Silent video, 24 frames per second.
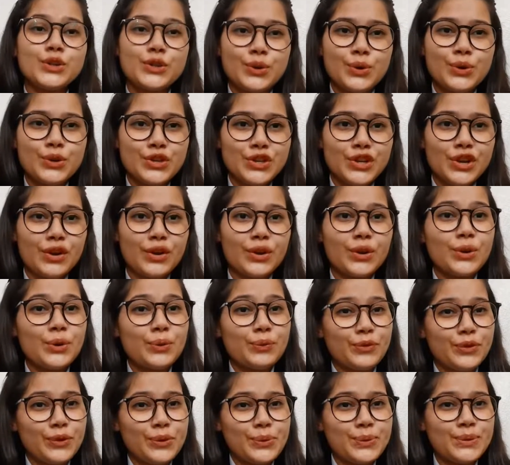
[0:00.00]
Do share your
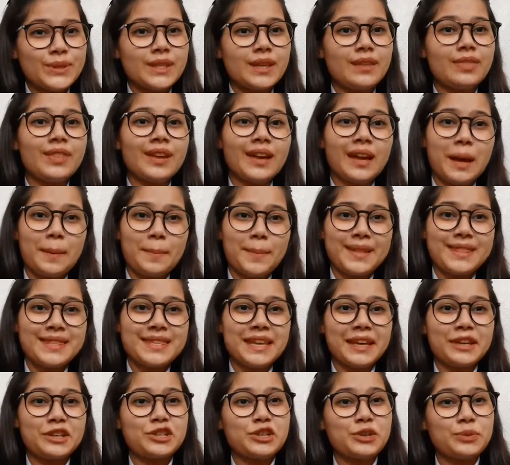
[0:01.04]
views in the comment
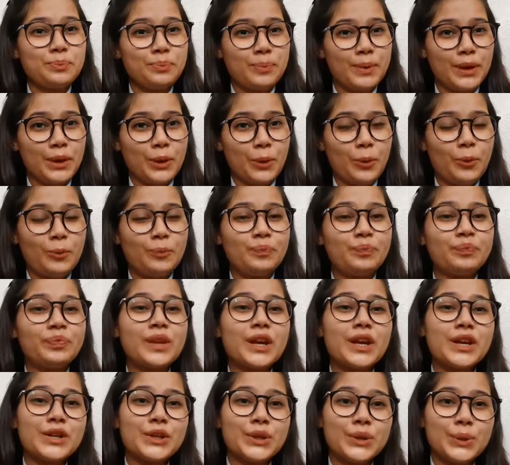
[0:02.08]
section below.
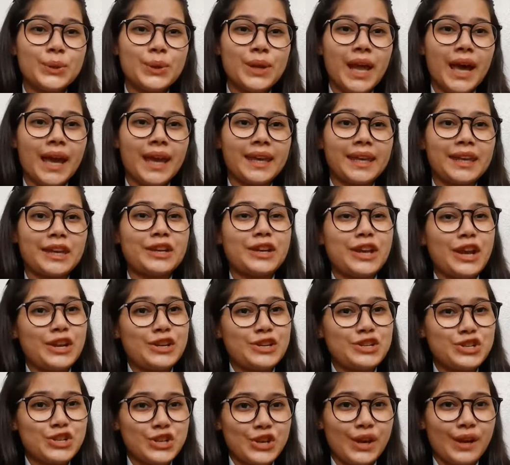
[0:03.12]
Do like it
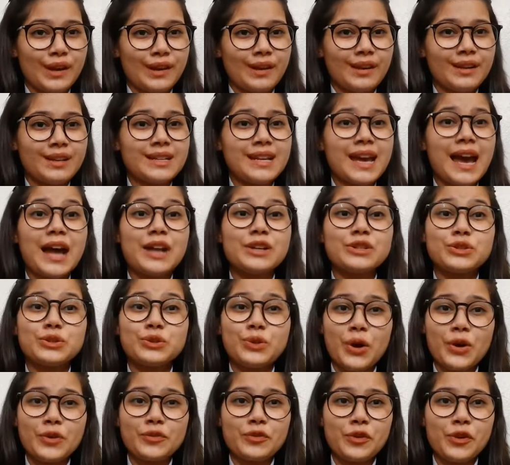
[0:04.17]
and share it, and do
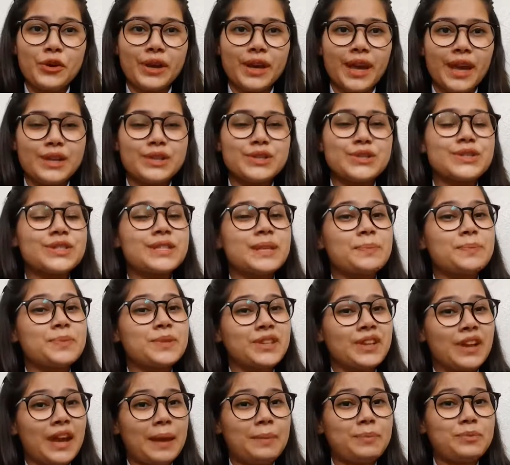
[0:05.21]
not forget to
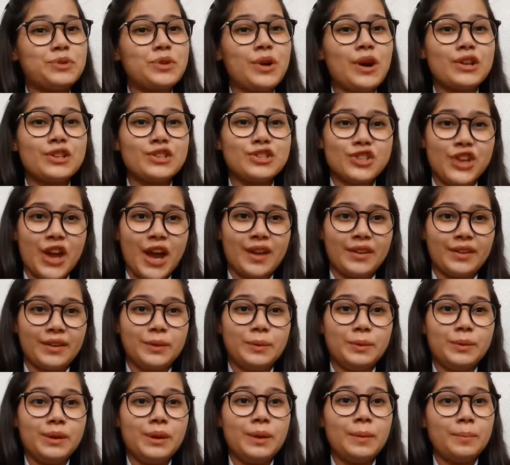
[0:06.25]
subscribe to our
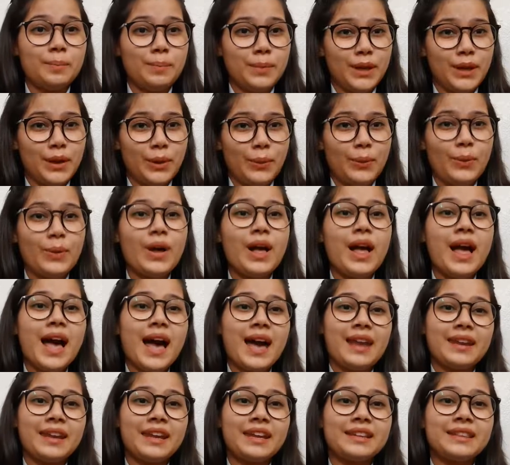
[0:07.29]
channel below
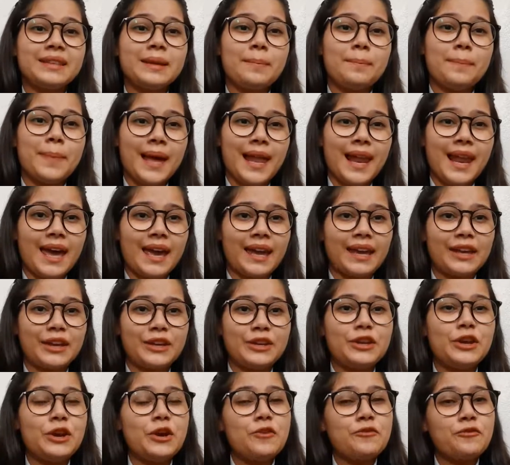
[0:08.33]
and hit the bell
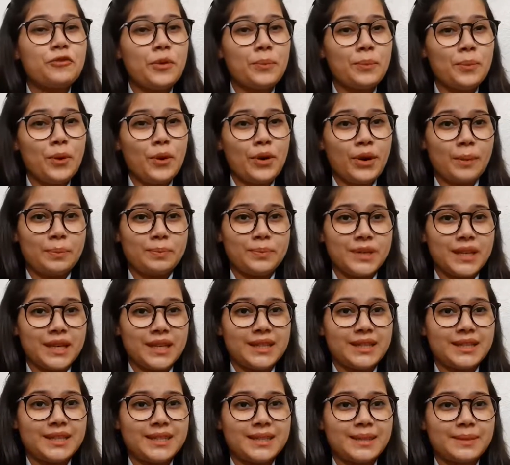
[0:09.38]
icon for more
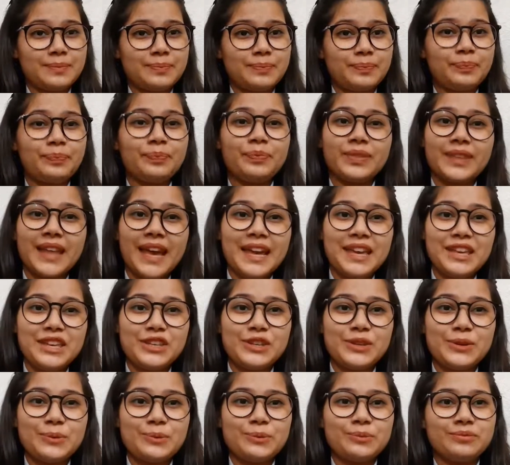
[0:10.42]
updates.
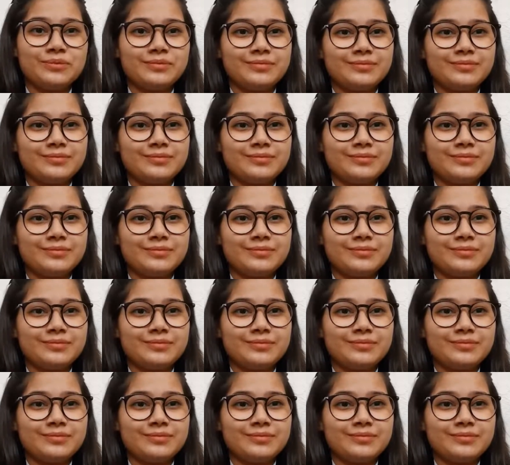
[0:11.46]
Thank you.